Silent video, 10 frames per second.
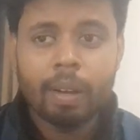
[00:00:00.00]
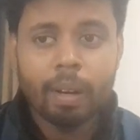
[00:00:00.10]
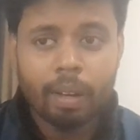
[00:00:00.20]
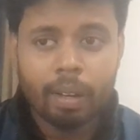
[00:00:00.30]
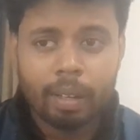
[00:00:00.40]

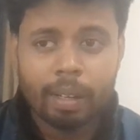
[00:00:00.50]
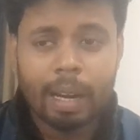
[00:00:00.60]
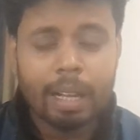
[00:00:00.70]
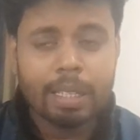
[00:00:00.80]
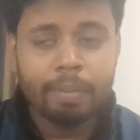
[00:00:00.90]
a
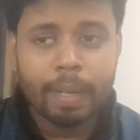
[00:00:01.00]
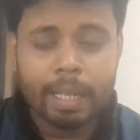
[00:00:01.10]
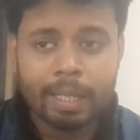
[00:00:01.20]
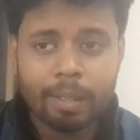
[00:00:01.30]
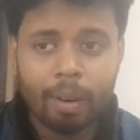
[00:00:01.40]

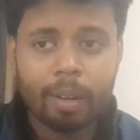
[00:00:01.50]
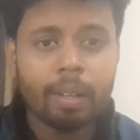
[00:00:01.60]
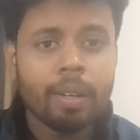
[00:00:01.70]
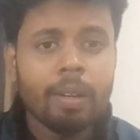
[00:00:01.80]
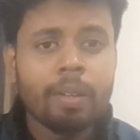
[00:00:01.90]
classification or
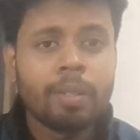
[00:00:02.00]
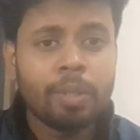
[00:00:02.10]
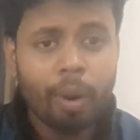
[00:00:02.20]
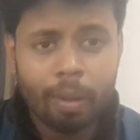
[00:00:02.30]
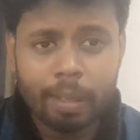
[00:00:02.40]
a
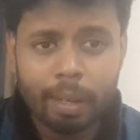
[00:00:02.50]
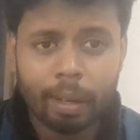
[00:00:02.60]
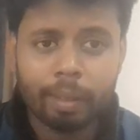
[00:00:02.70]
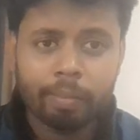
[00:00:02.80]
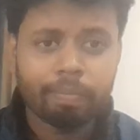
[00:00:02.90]

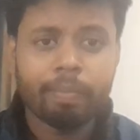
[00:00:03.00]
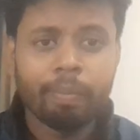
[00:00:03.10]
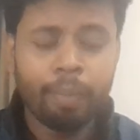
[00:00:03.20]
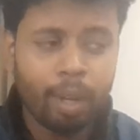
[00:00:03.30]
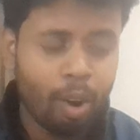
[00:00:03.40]
genre
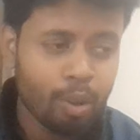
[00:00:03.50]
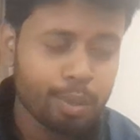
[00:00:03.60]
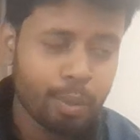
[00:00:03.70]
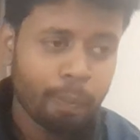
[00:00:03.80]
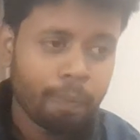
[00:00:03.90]

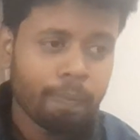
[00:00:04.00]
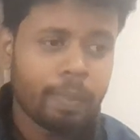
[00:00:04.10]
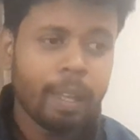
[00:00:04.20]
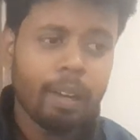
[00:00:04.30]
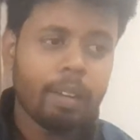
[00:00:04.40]
because
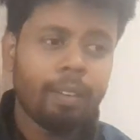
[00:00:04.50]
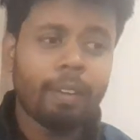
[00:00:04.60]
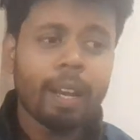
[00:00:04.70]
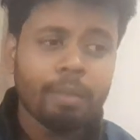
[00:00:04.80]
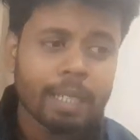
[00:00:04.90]
they are
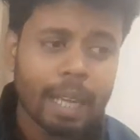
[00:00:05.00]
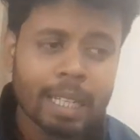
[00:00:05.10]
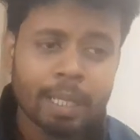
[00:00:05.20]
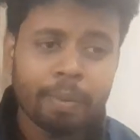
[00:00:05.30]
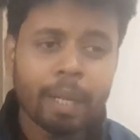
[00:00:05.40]
very much
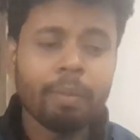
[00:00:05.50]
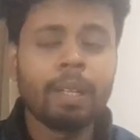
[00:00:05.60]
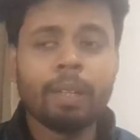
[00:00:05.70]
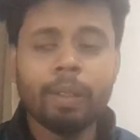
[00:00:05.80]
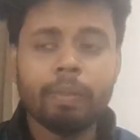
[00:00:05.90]

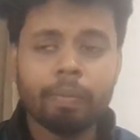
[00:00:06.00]
experimental.